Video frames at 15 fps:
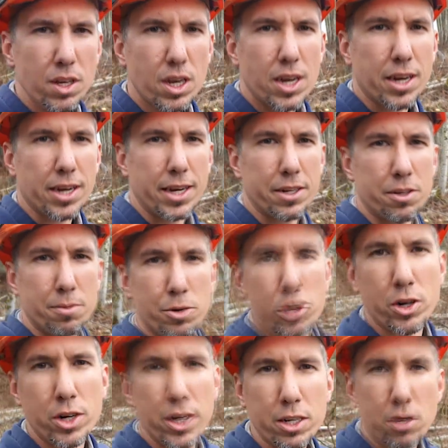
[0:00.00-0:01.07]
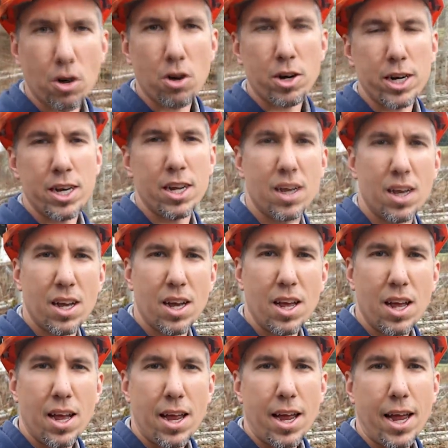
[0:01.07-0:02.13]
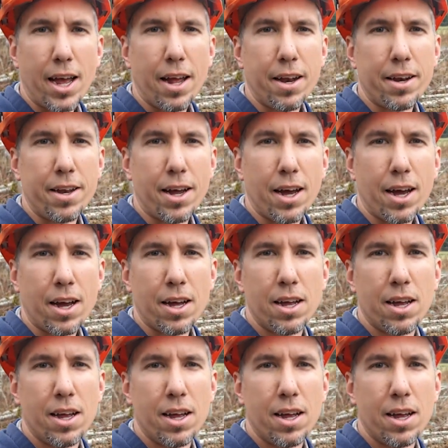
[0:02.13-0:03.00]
and get some trees growing. And uh,